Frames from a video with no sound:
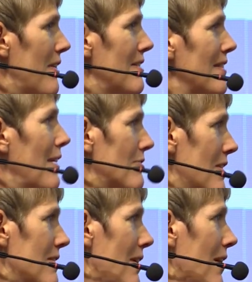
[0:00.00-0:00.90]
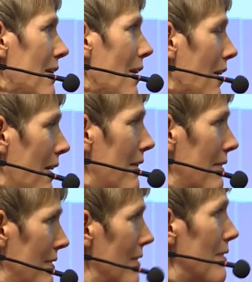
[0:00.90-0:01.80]
these countries are
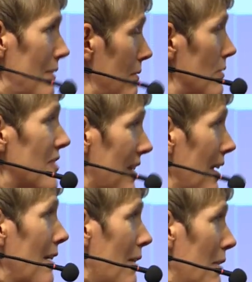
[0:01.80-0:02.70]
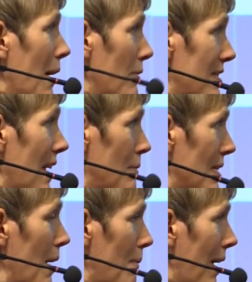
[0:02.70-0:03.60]
sitting around the same
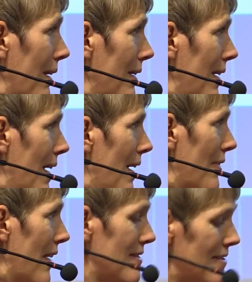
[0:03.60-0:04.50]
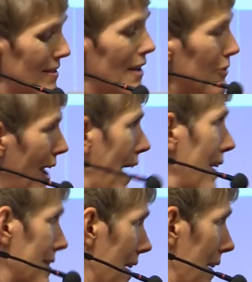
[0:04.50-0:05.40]
table. That's a
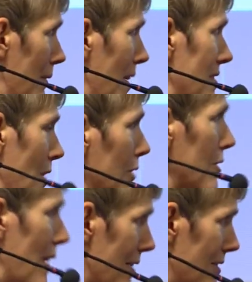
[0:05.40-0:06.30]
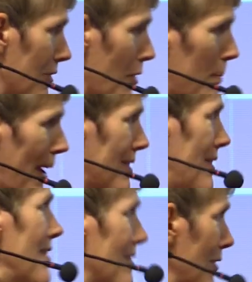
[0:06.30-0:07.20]
reality. It's not
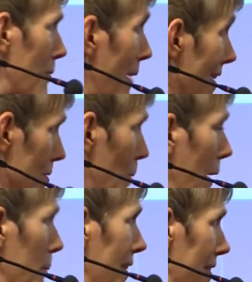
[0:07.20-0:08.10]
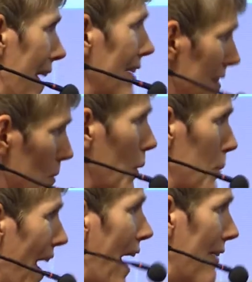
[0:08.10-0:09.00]
the best one, but that is what
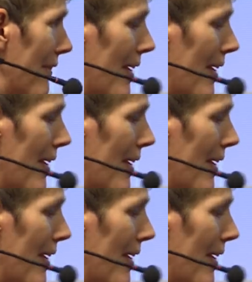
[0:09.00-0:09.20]
we have.